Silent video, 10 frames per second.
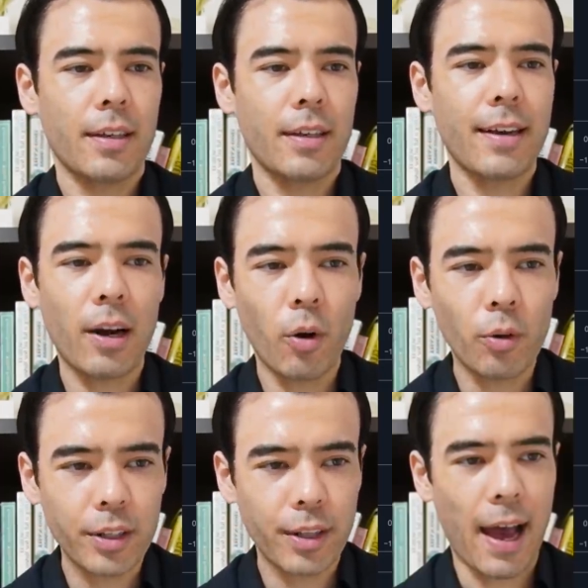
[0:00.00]
Not
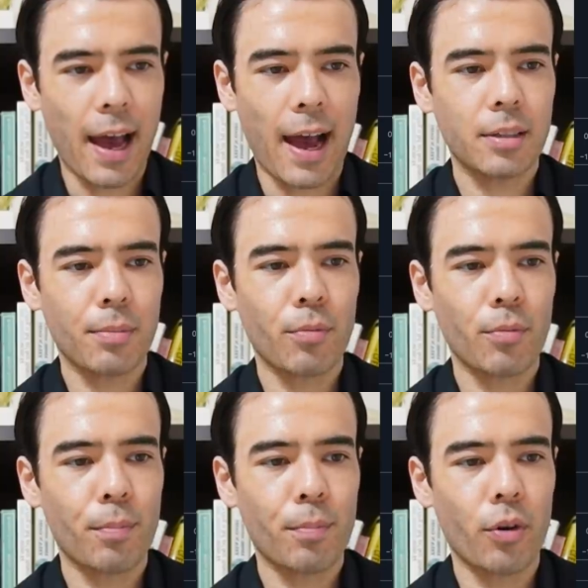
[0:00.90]
only that, but
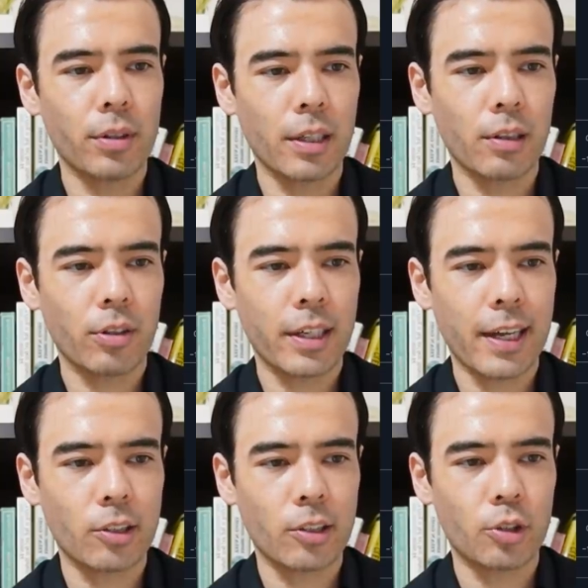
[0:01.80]
more importantly, looking at
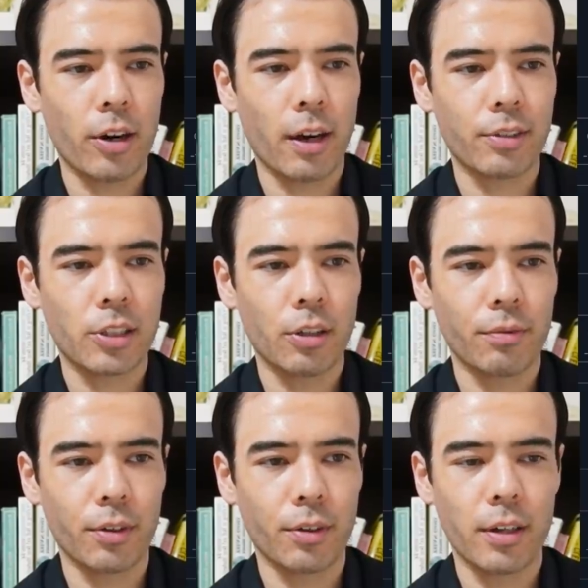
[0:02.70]
the chart of
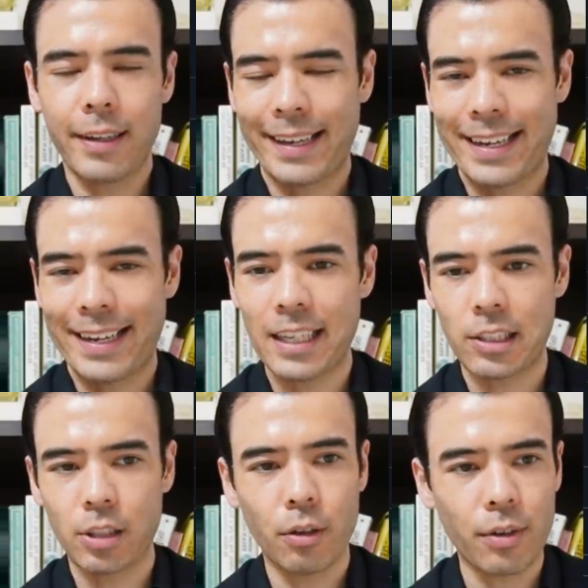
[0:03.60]
silver, like I said,
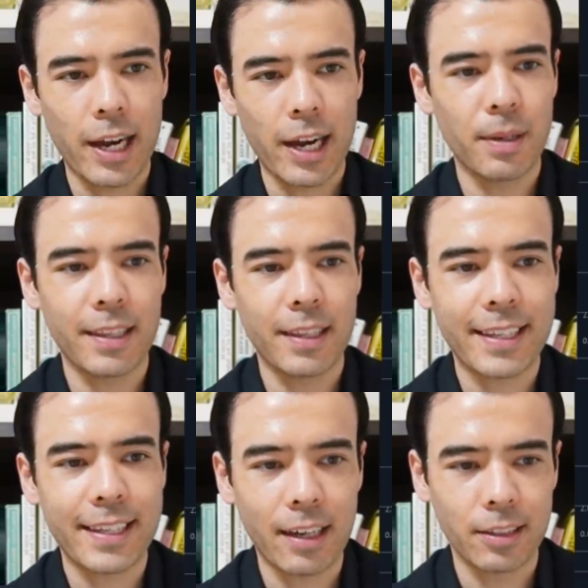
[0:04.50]
silver has been the
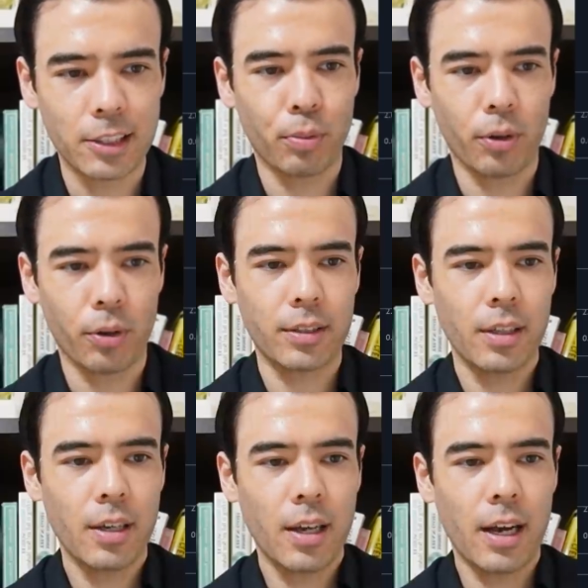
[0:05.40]
catalyst point.
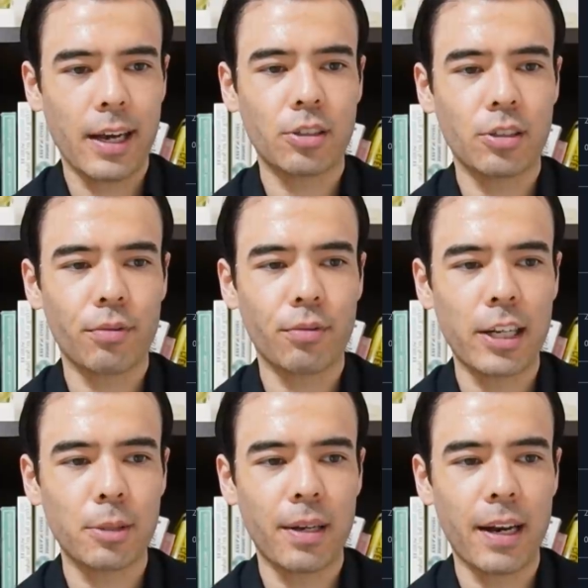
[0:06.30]
Silver
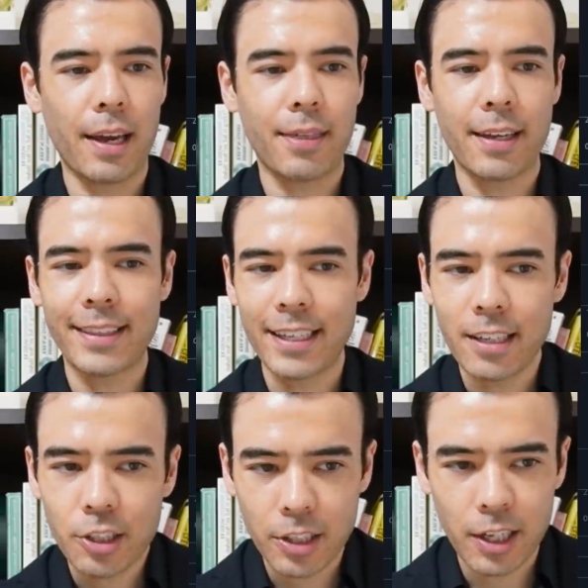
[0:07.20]
has been, I think, the
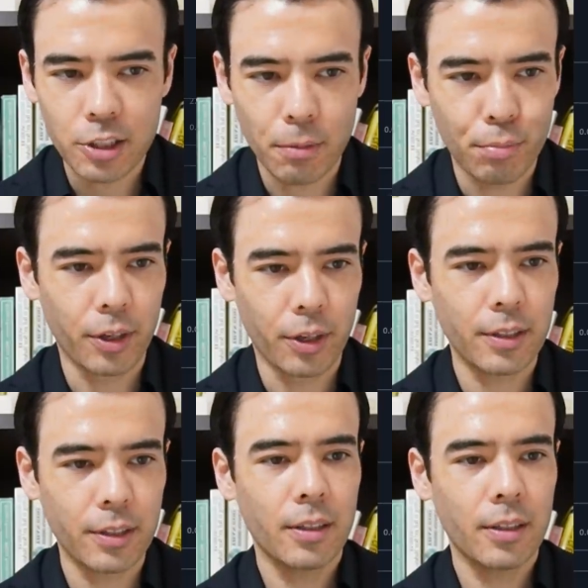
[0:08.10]
initiation point.